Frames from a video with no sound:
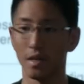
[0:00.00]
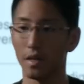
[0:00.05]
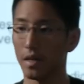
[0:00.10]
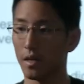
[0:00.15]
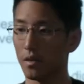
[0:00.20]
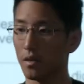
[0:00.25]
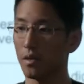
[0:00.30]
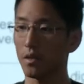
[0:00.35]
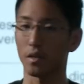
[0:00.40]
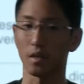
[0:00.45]
And
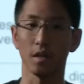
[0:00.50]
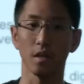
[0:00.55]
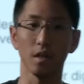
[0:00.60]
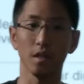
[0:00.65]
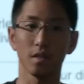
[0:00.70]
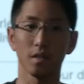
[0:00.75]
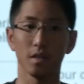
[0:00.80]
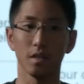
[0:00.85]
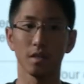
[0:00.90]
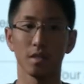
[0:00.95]
now look,
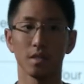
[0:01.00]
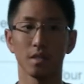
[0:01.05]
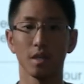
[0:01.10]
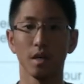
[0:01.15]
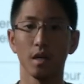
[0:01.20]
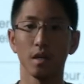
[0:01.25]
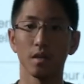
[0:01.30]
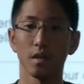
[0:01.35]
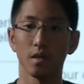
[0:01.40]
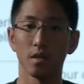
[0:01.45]
it's it's
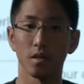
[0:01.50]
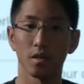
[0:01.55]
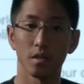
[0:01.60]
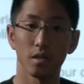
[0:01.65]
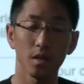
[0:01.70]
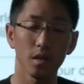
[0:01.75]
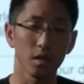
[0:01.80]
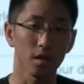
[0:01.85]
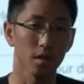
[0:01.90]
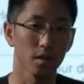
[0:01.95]
saying that you're
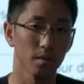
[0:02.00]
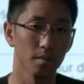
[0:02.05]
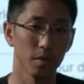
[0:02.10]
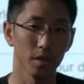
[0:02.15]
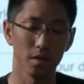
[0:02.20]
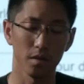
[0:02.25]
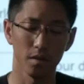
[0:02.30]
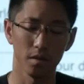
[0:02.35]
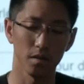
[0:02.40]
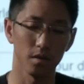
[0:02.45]
sick,
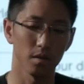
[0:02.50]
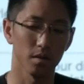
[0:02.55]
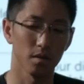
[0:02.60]
but